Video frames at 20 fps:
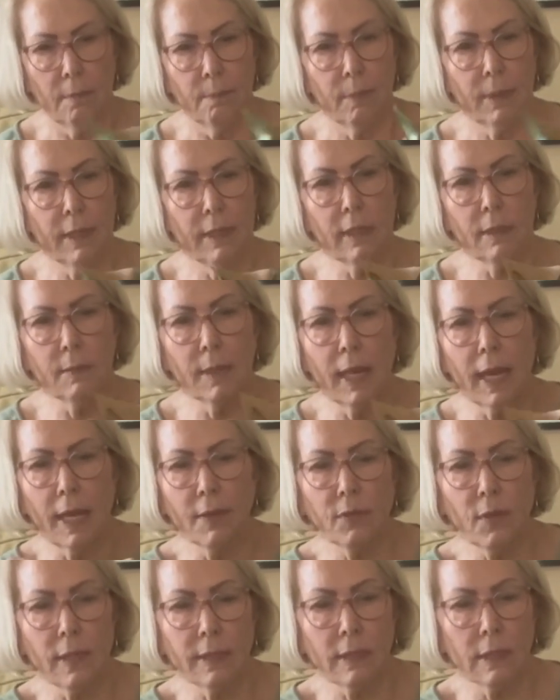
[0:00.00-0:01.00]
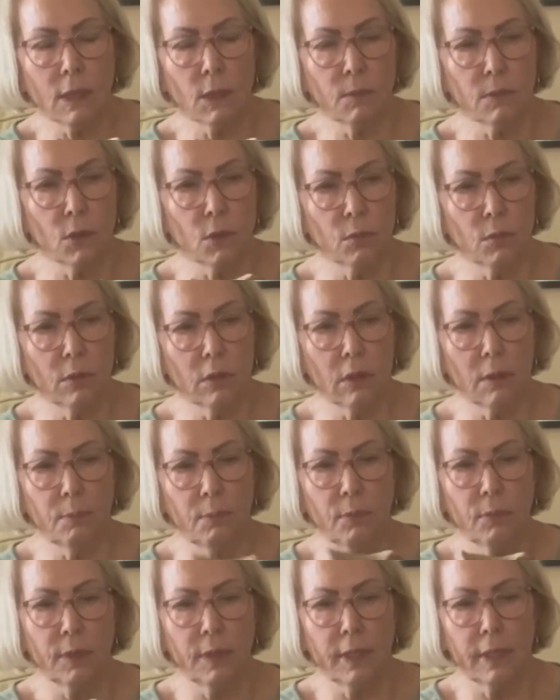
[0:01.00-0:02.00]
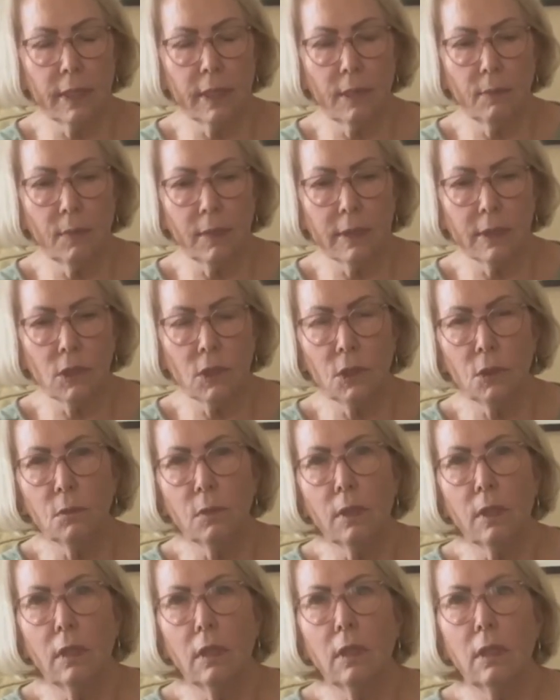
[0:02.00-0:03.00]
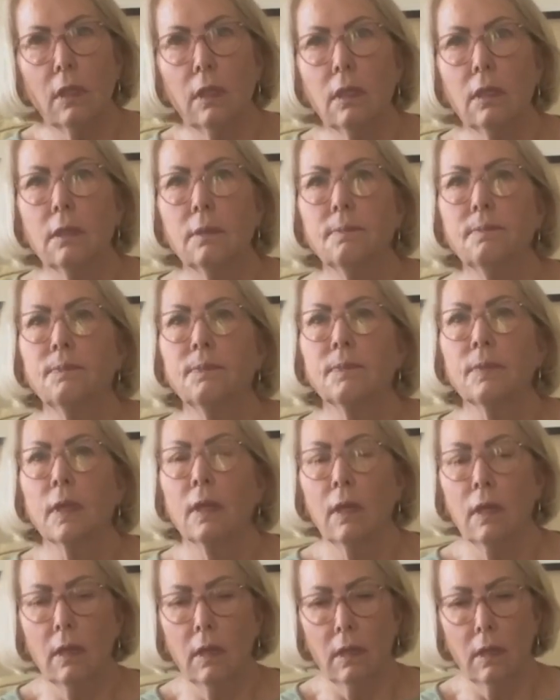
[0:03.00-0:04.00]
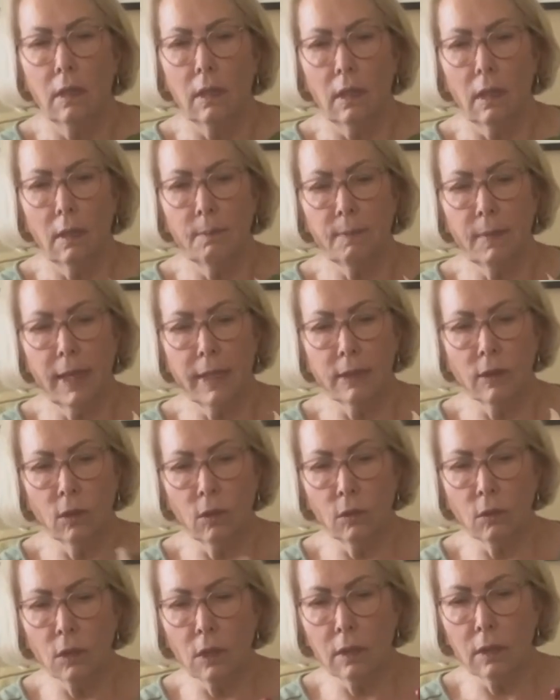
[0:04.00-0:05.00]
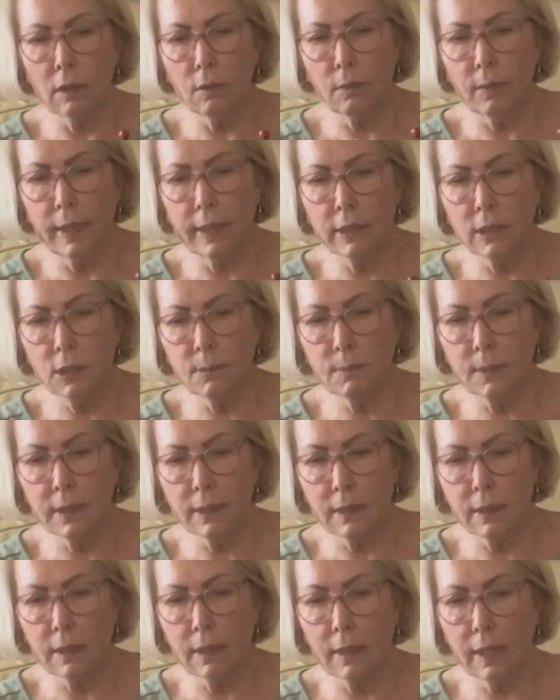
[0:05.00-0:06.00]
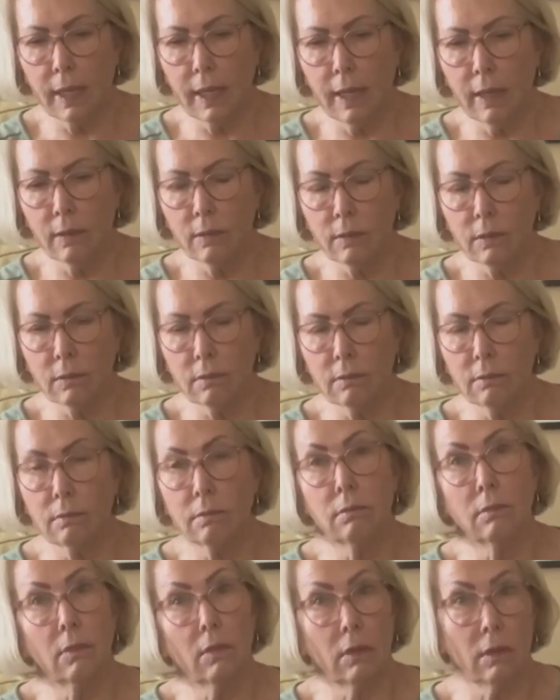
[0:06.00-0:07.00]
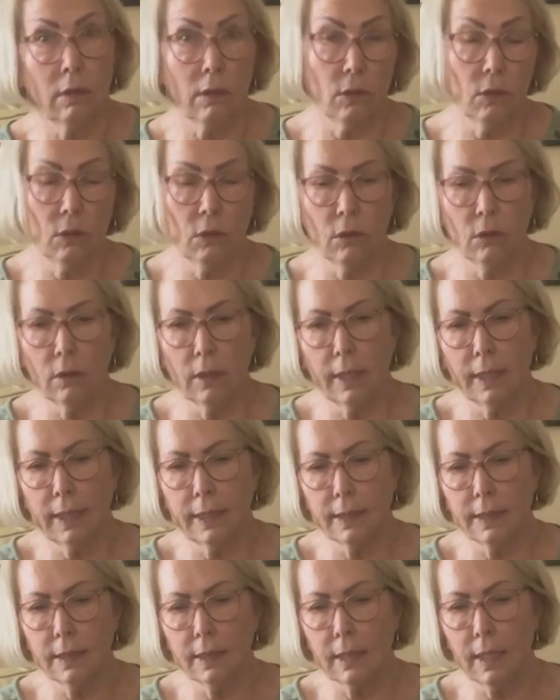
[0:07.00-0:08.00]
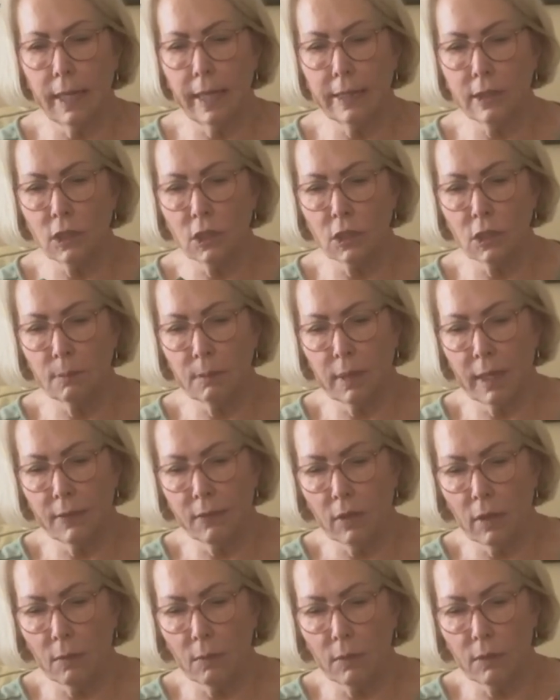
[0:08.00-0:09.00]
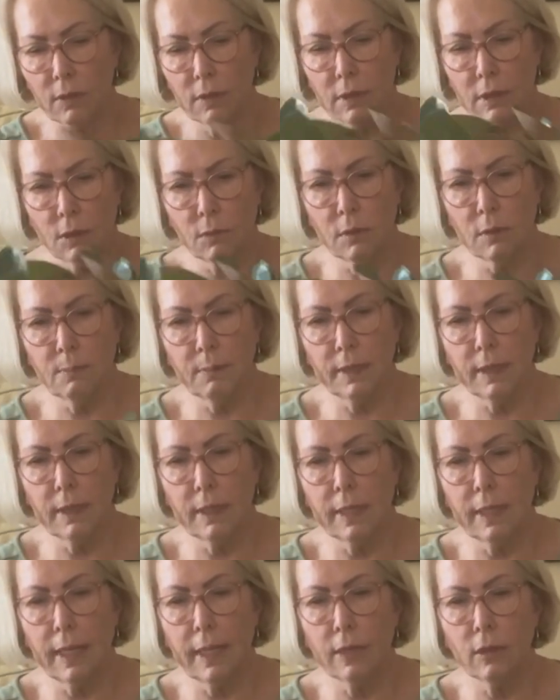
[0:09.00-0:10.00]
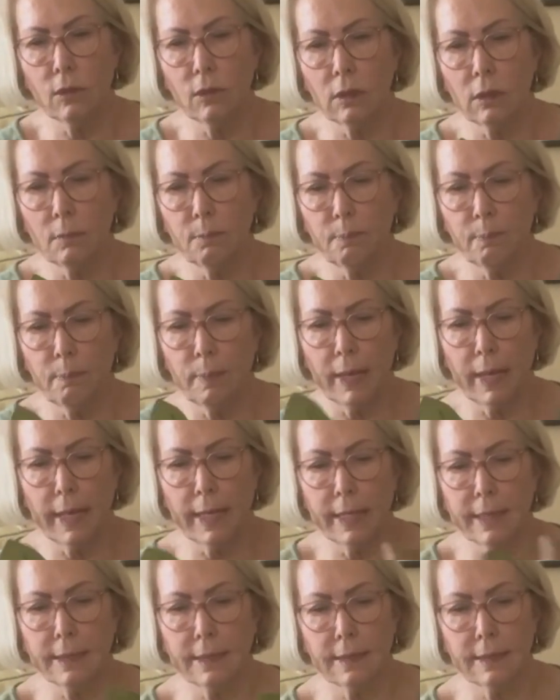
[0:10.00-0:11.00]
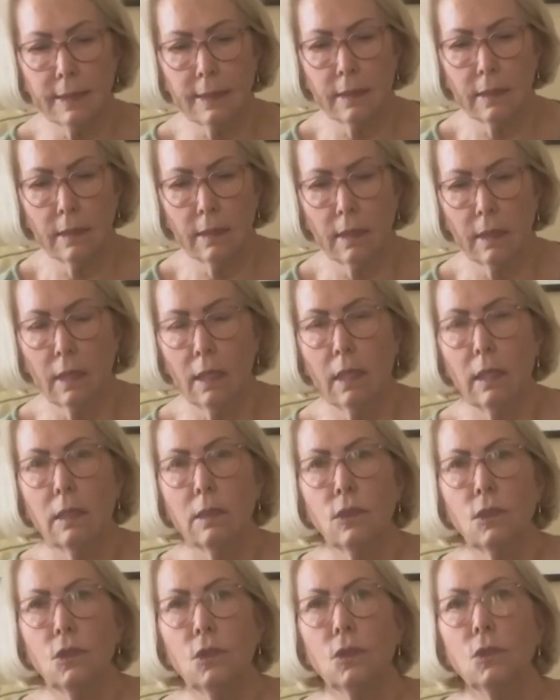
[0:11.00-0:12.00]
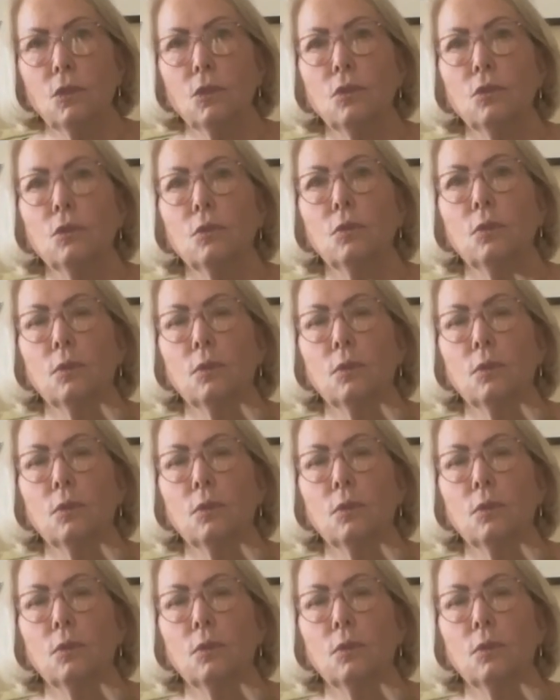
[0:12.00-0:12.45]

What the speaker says: But anyway, I thought this was really pretty, and I want to do a magnolia arrangement out in the urn like I did last year, but I thought, well, this would be a good base to